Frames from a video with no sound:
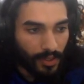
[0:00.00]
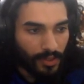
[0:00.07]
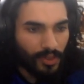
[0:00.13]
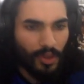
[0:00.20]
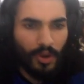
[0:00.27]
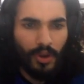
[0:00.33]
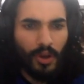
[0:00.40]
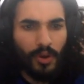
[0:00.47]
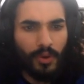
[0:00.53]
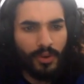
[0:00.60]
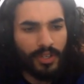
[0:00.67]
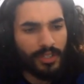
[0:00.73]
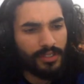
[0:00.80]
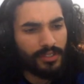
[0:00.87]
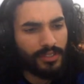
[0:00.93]
No,
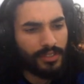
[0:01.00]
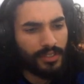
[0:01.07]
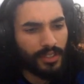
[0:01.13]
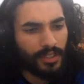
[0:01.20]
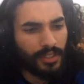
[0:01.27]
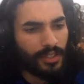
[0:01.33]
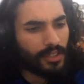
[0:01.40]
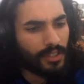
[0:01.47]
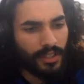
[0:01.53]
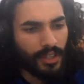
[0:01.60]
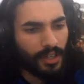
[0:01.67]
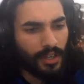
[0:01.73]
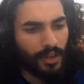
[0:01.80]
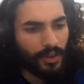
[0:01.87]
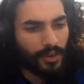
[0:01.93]
because
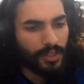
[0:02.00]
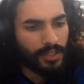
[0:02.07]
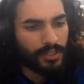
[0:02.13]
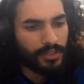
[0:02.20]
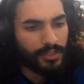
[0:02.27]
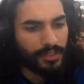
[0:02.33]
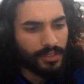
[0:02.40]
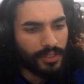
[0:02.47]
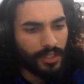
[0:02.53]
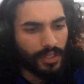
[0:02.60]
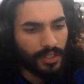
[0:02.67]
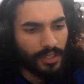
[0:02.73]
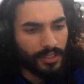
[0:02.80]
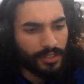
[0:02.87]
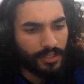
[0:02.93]

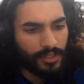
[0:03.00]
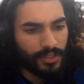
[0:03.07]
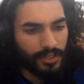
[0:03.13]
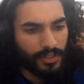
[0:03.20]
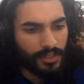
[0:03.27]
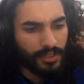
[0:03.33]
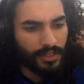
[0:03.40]
unless...